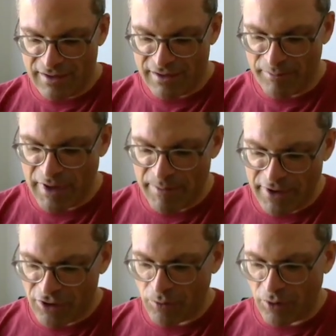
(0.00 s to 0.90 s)
maybe
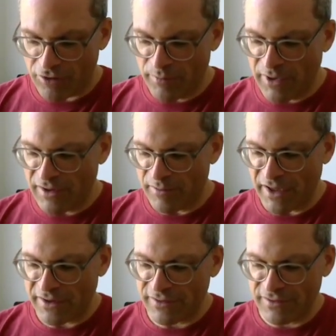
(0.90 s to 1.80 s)
250,000
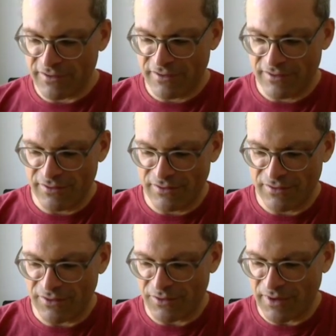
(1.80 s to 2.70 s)
pixels.
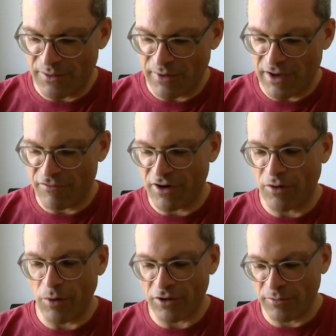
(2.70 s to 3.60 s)
So then we have
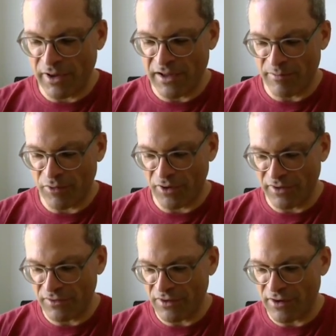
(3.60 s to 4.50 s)
250,000
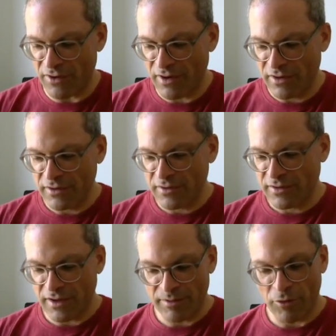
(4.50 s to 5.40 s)
points here,
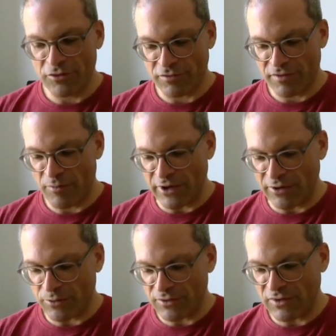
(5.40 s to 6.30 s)
and most of them we
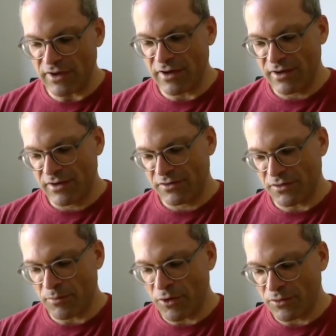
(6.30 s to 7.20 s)
don't see. So
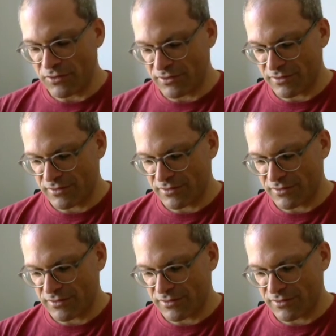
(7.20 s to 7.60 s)
most